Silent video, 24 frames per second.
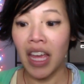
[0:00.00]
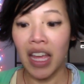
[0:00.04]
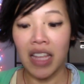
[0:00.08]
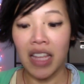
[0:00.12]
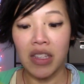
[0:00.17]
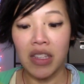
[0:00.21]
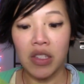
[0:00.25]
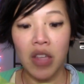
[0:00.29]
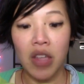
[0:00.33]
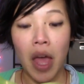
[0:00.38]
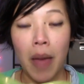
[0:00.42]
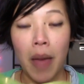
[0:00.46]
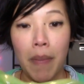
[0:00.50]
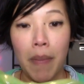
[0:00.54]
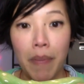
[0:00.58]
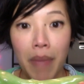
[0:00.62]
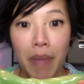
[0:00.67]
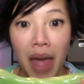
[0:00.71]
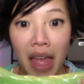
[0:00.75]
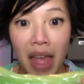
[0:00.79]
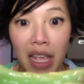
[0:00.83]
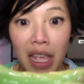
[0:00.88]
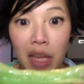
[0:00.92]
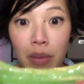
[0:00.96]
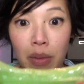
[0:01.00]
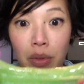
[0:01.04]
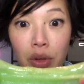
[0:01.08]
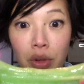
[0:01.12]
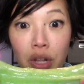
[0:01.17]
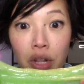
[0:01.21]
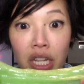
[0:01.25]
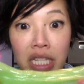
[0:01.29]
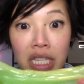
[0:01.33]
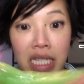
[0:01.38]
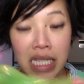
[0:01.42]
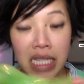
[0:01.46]
It's
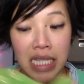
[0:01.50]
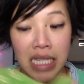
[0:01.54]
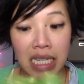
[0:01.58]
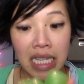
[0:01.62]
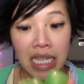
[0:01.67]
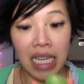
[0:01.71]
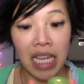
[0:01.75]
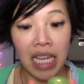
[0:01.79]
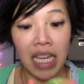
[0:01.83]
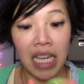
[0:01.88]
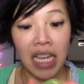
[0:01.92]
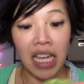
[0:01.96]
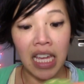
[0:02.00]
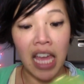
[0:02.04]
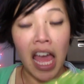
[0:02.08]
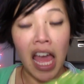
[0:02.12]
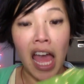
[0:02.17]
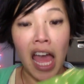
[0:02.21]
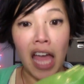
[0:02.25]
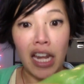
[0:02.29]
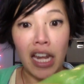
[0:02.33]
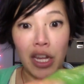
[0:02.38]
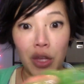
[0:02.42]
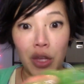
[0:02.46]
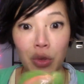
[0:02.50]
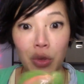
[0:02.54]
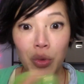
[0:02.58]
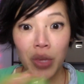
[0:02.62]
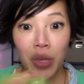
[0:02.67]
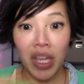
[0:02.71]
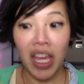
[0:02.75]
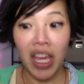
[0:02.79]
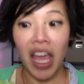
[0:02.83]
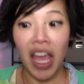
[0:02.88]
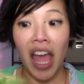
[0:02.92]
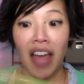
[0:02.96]
malleable and sticky and
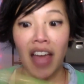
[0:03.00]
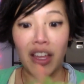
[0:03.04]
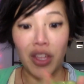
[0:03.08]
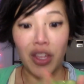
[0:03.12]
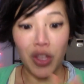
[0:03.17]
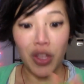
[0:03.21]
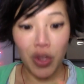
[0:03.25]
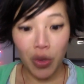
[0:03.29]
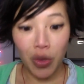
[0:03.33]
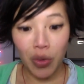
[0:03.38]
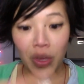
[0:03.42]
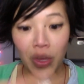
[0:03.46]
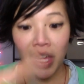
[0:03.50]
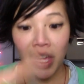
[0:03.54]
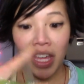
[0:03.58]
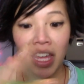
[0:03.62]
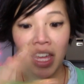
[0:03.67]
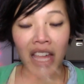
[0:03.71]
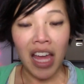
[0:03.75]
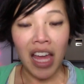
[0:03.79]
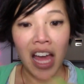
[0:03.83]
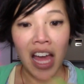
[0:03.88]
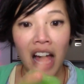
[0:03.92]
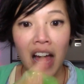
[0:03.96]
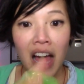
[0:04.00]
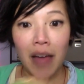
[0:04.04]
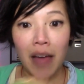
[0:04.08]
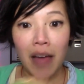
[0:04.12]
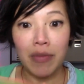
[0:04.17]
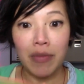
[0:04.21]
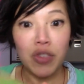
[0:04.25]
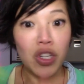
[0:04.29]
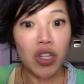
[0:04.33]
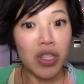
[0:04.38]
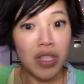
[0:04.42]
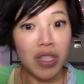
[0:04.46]
ooey and gooey,
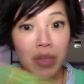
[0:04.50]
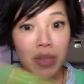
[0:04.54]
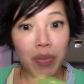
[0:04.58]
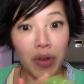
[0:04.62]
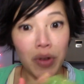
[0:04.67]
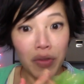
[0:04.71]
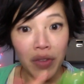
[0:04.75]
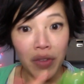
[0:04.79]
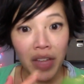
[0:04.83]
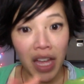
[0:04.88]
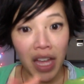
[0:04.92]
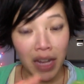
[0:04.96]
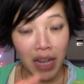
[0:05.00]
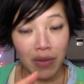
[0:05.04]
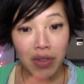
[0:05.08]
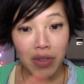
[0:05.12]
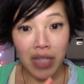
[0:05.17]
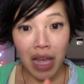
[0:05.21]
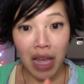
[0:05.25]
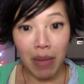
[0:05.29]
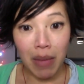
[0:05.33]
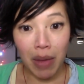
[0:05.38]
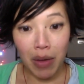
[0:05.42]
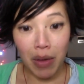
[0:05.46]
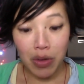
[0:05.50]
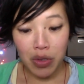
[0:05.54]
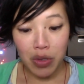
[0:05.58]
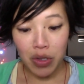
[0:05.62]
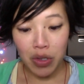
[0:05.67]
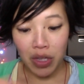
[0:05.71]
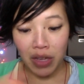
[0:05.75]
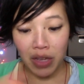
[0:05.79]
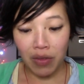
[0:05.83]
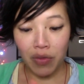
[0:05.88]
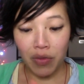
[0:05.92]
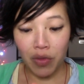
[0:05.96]
just the perfect kind of slime I was
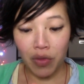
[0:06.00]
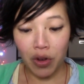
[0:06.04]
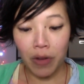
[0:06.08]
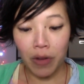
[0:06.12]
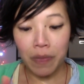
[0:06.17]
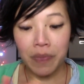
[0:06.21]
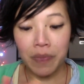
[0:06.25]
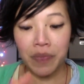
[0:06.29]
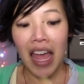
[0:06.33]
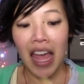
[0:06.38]
looking for.